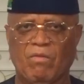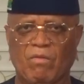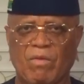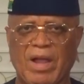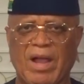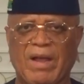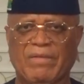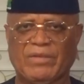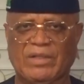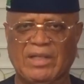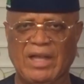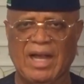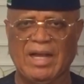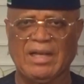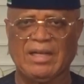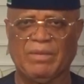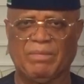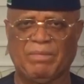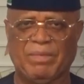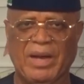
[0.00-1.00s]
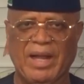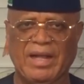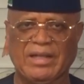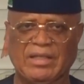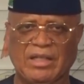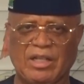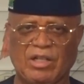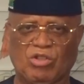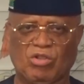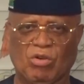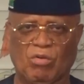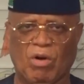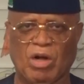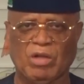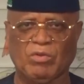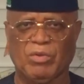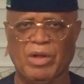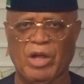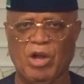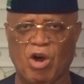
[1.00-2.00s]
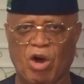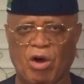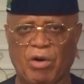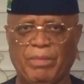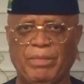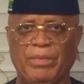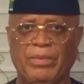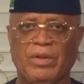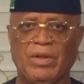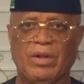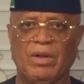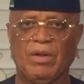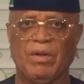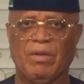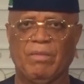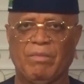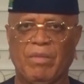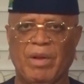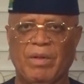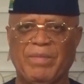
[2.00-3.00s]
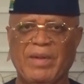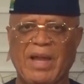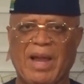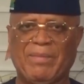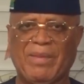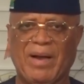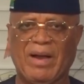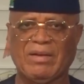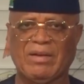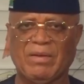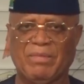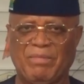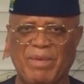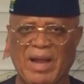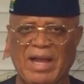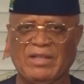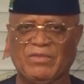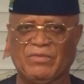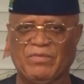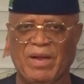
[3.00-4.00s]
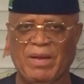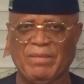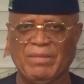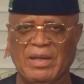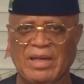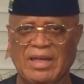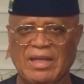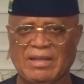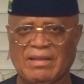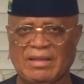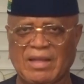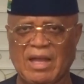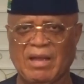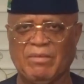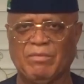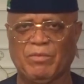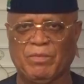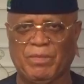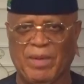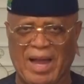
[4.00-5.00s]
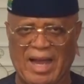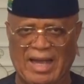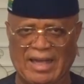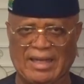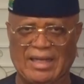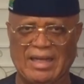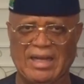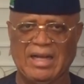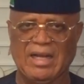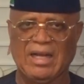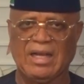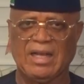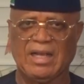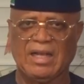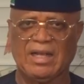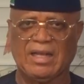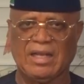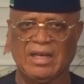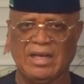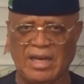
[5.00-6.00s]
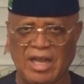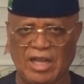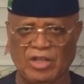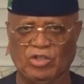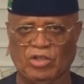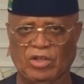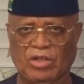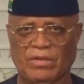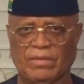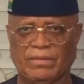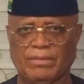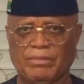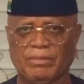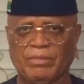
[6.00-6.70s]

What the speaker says: we have turned the place into what we hope may be about the best family-themed park in the nation,